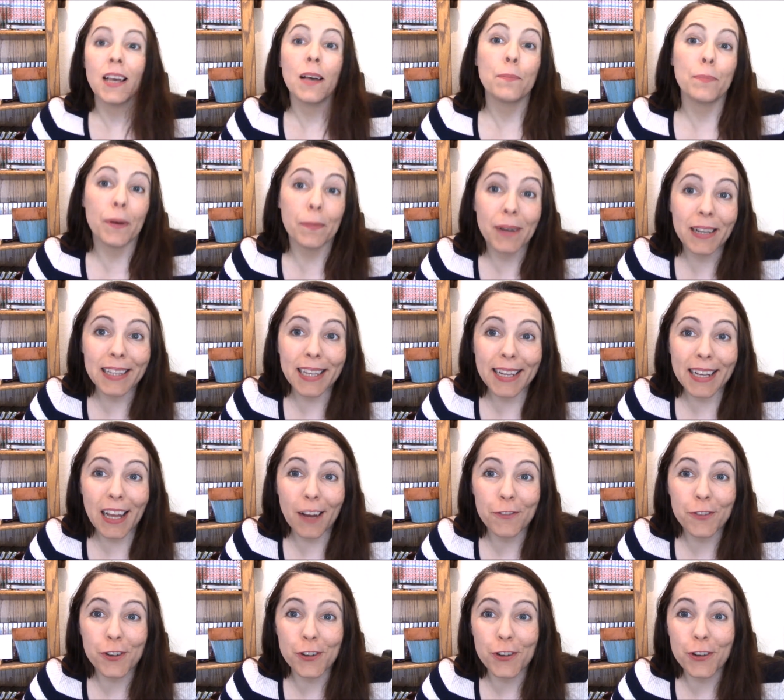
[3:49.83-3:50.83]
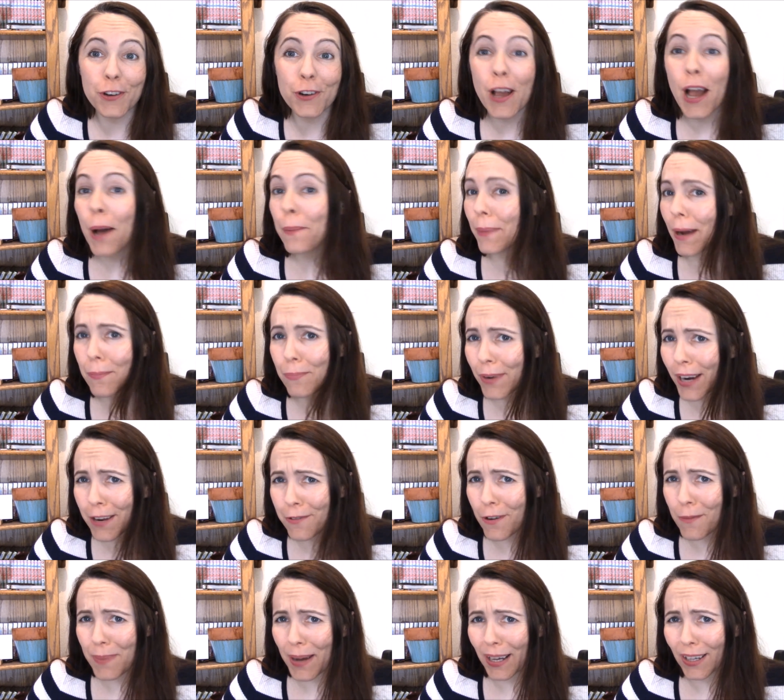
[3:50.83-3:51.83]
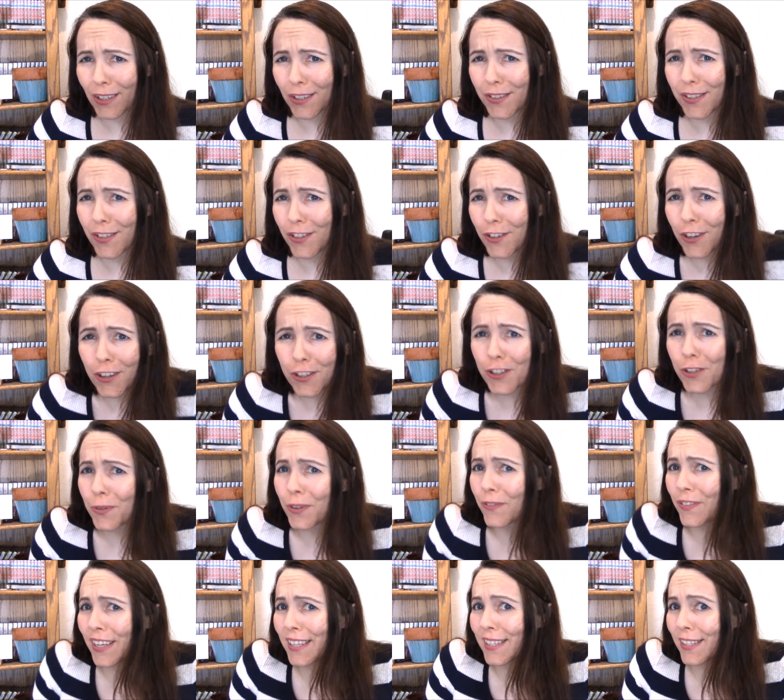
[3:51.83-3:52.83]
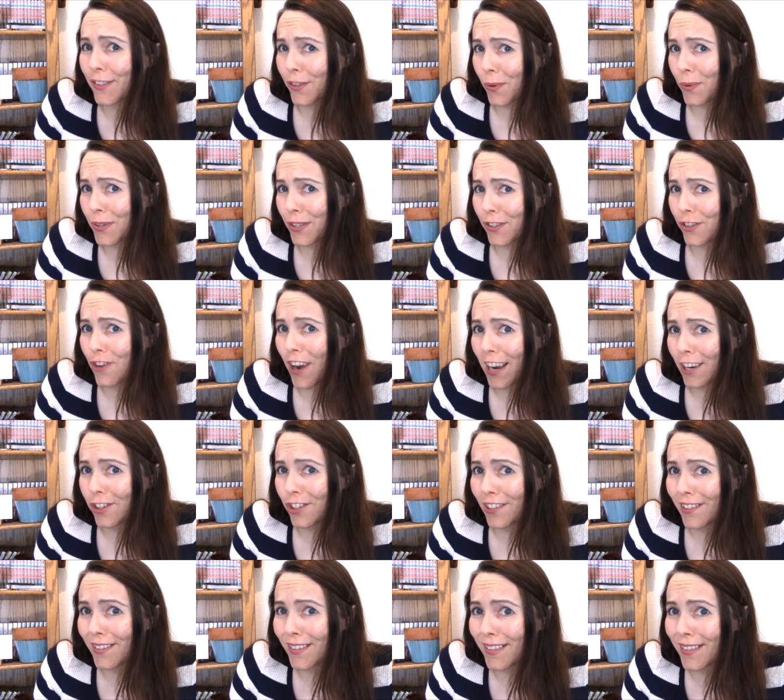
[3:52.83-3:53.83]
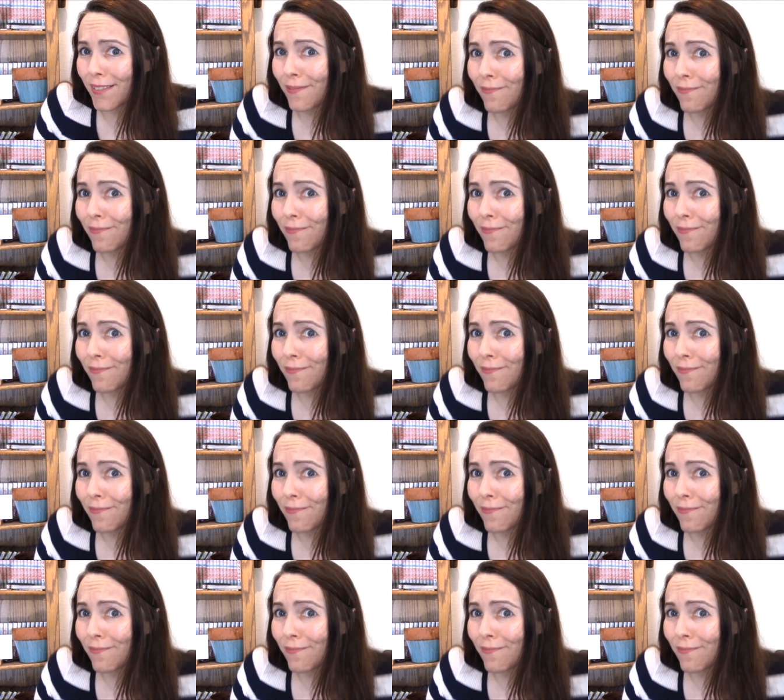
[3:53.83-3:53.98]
But by late afternoon, my brain rebels and starts to invent its own distractions.